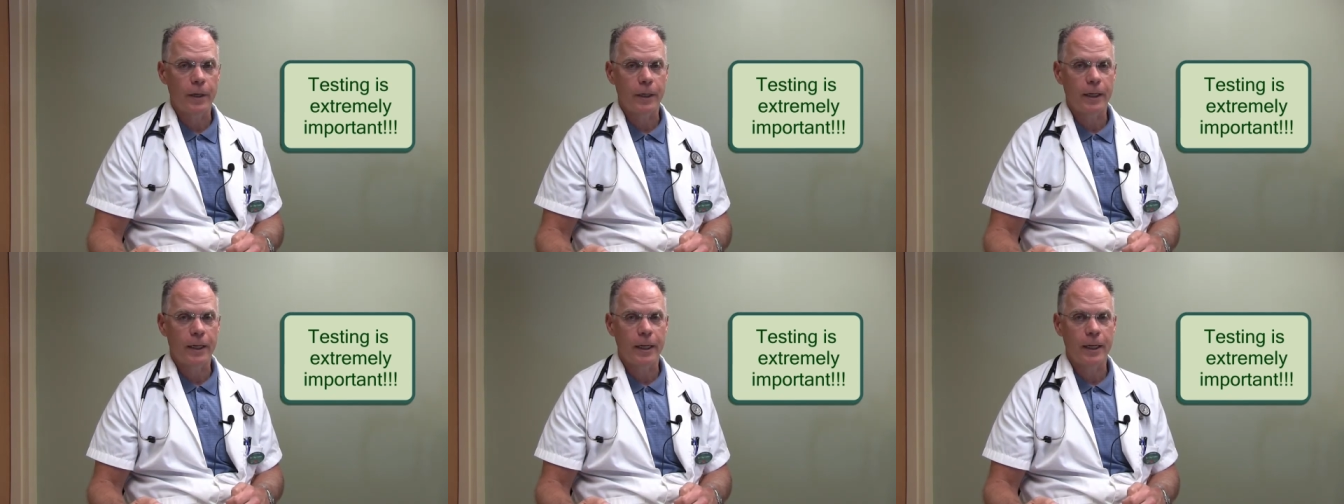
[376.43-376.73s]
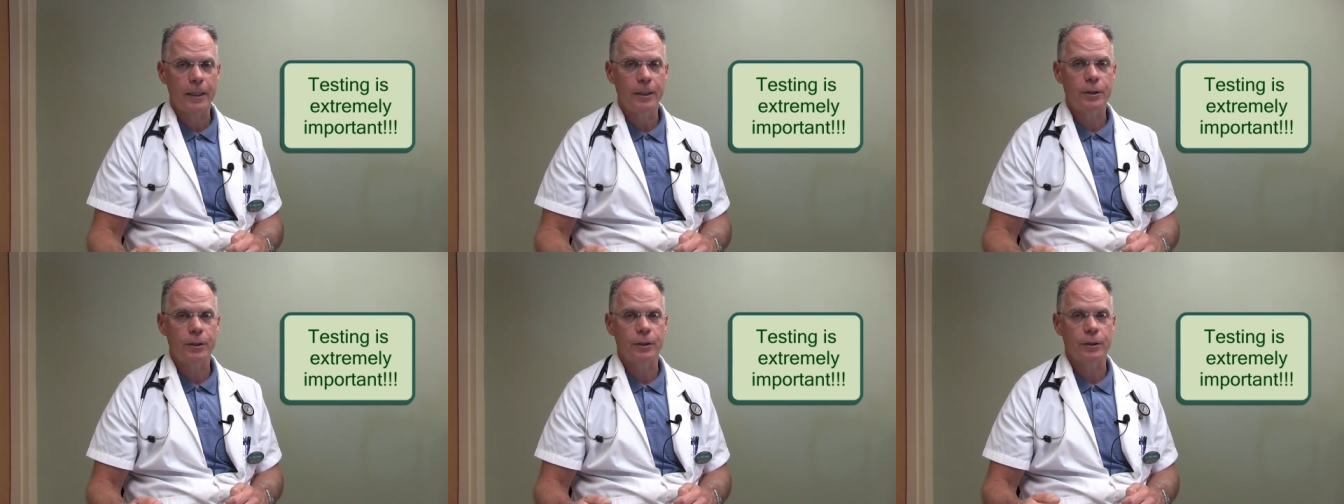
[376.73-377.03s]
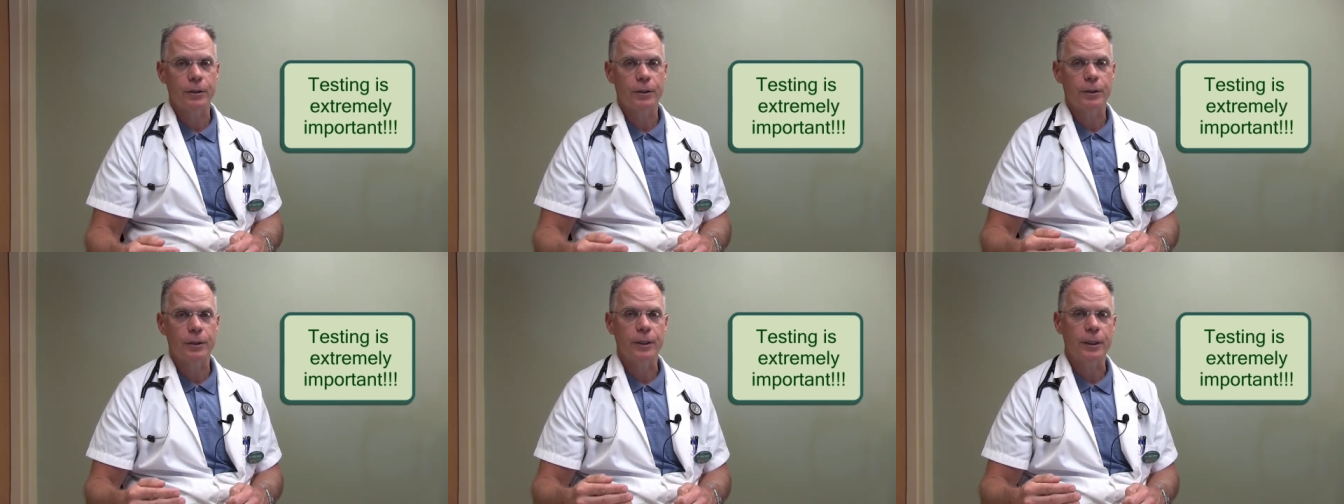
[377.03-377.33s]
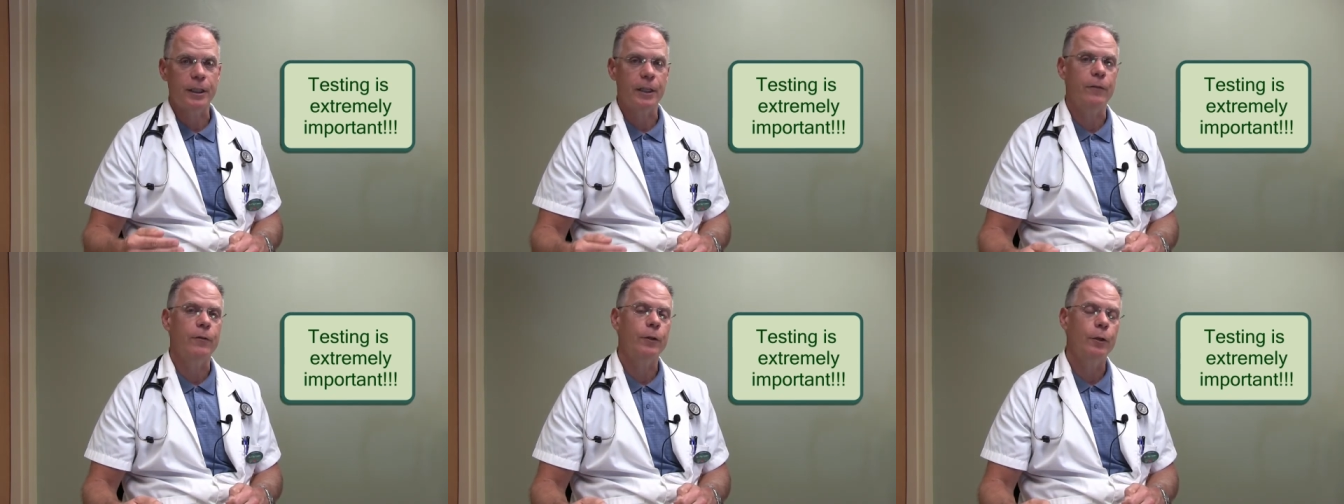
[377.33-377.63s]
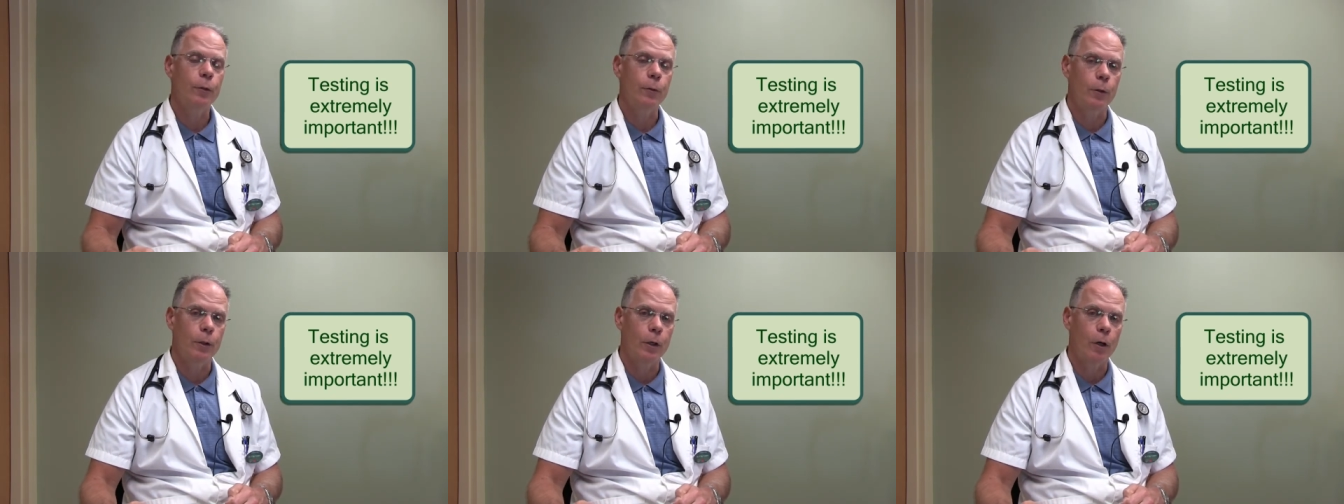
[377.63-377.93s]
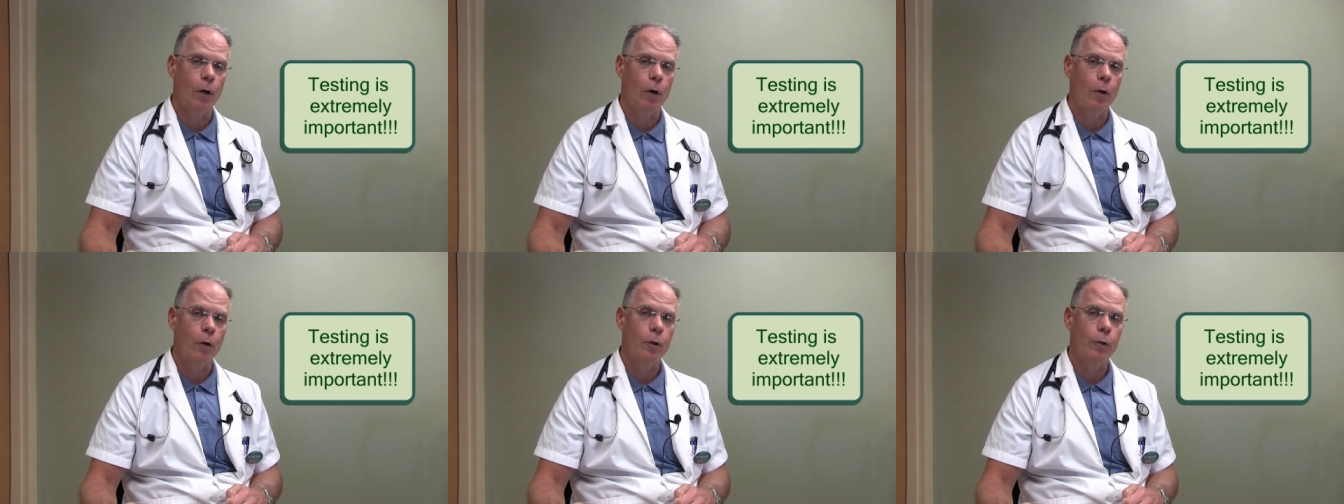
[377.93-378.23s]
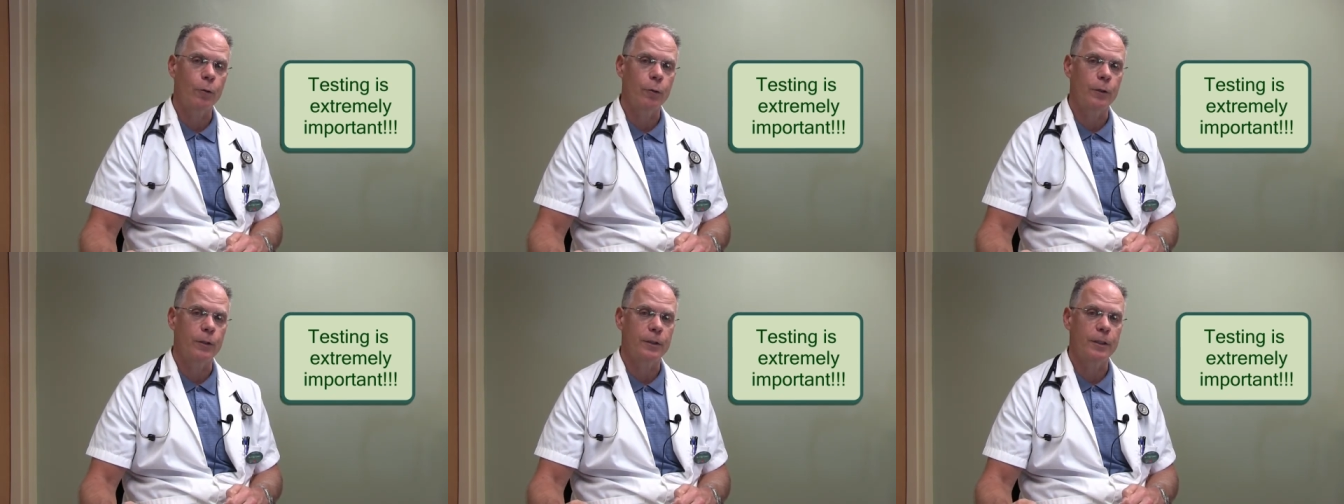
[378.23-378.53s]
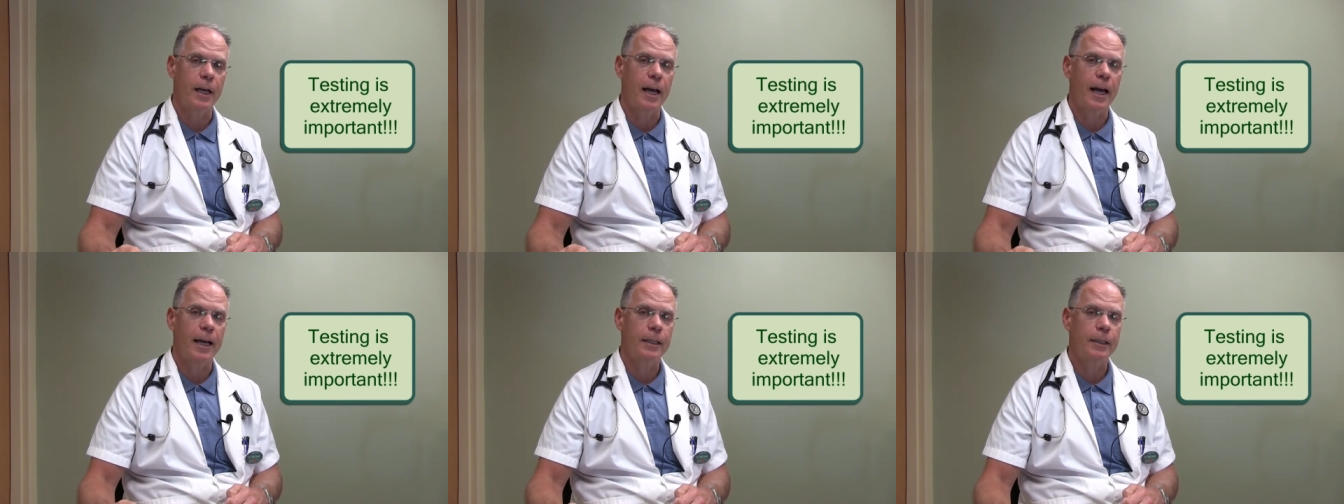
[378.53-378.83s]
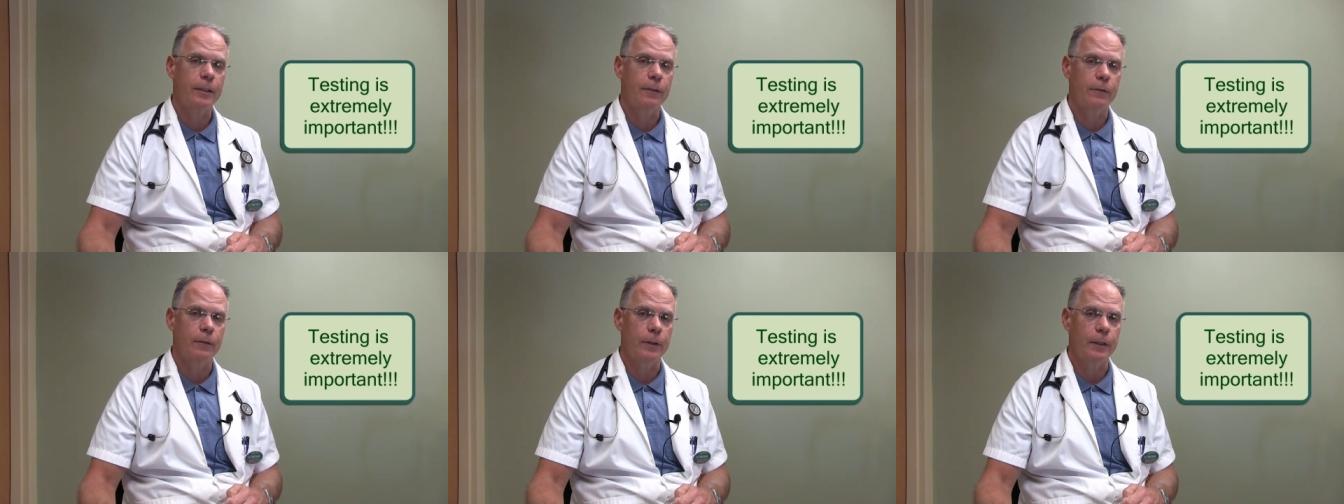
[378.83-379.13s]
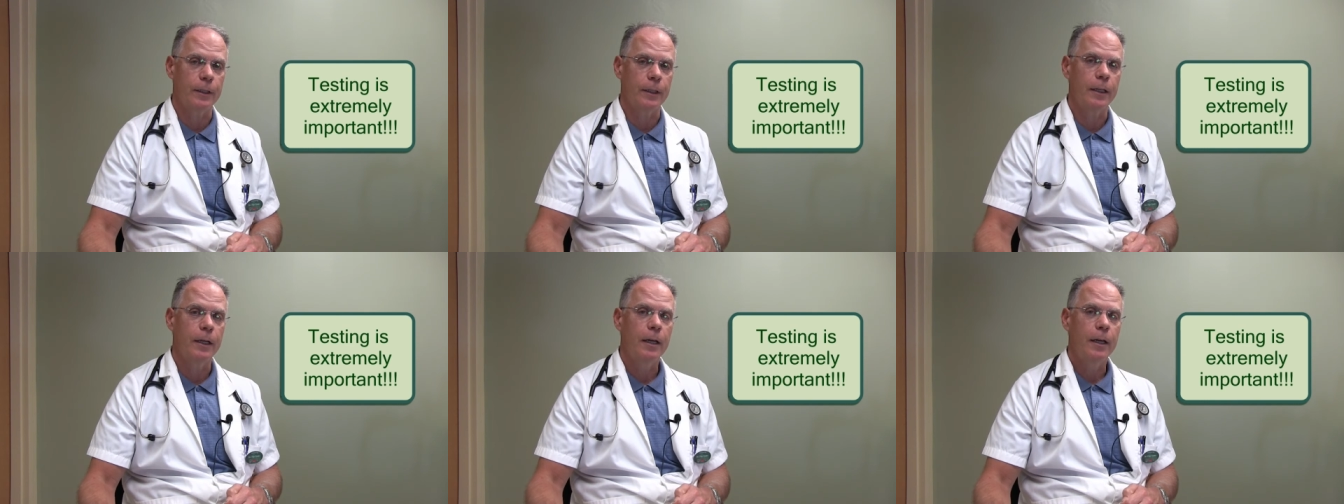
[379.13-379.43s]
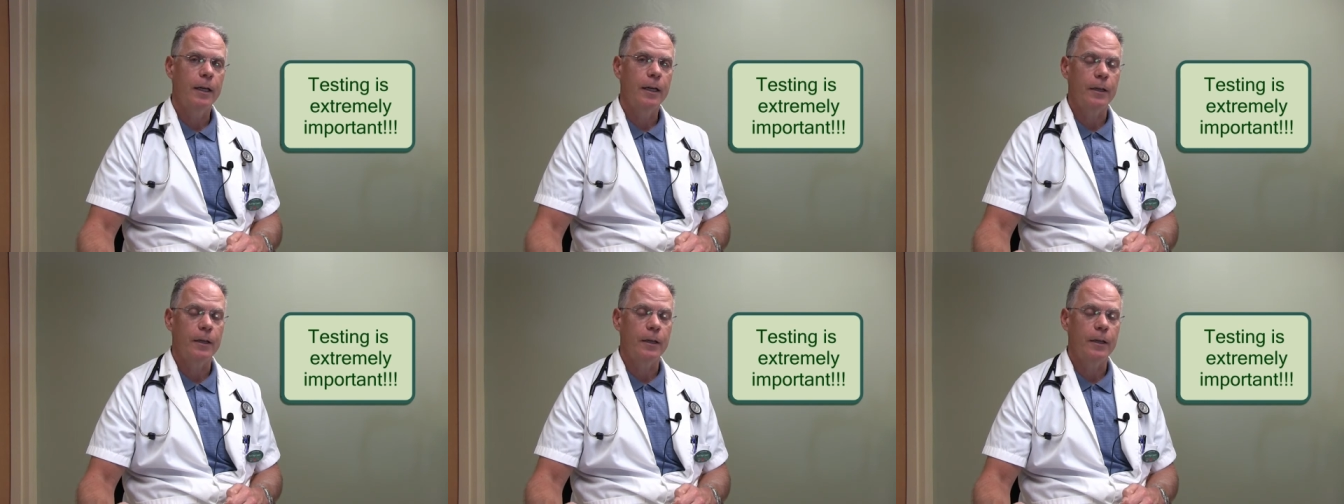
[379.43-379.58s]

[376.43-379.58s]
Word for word: medications given to a dog who is actively